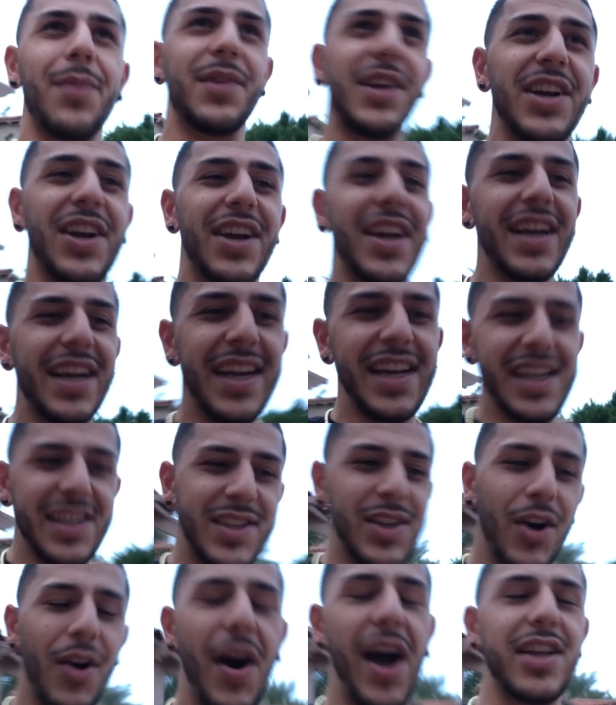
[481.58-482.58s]
I'm here.
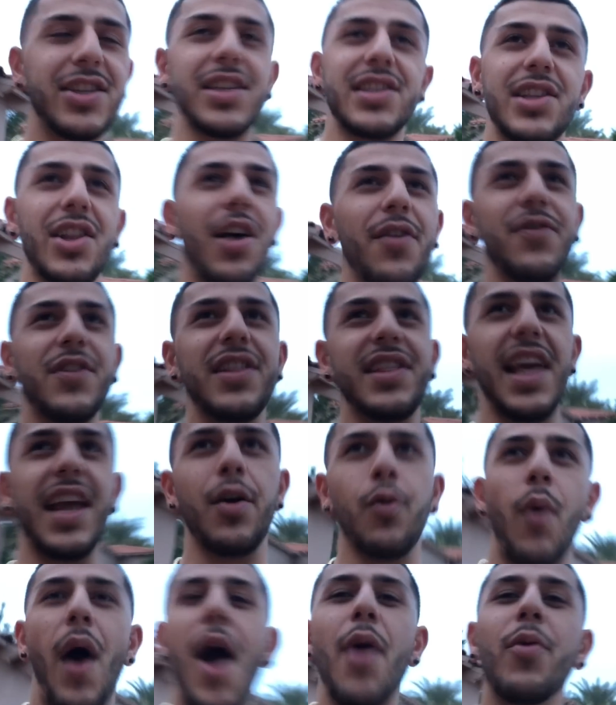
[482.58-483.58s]
So I just love to
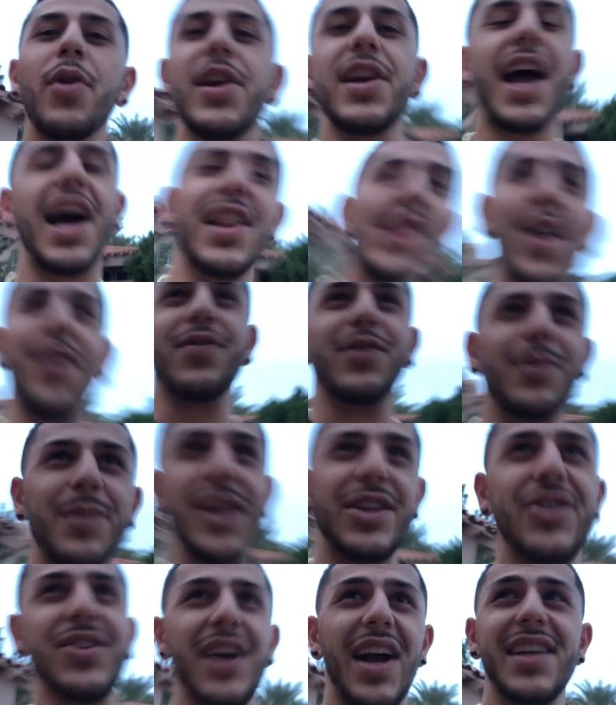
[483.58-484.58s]
thank. Why wouldn't I love to
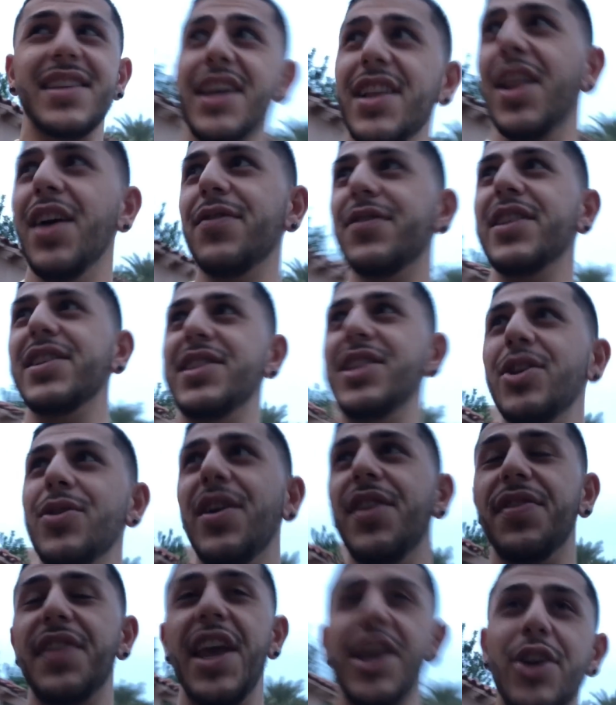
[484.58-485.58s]
meet you guys? I love to see you
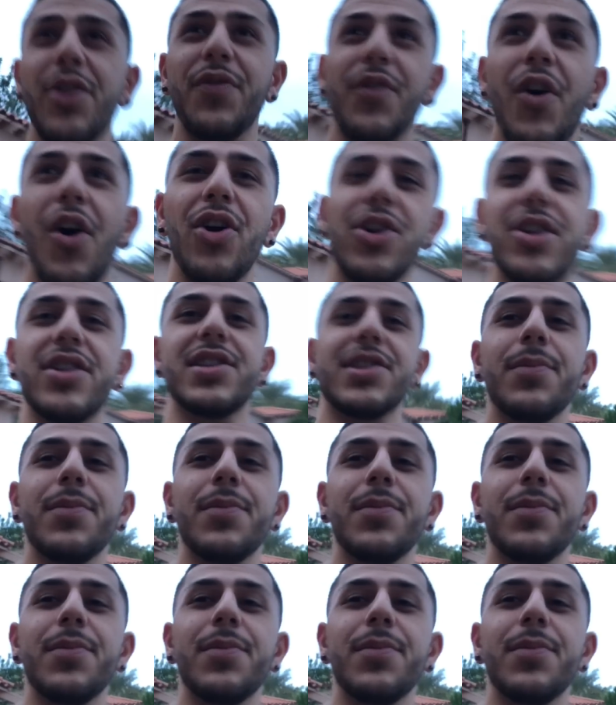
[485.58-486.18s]
and thank you for all your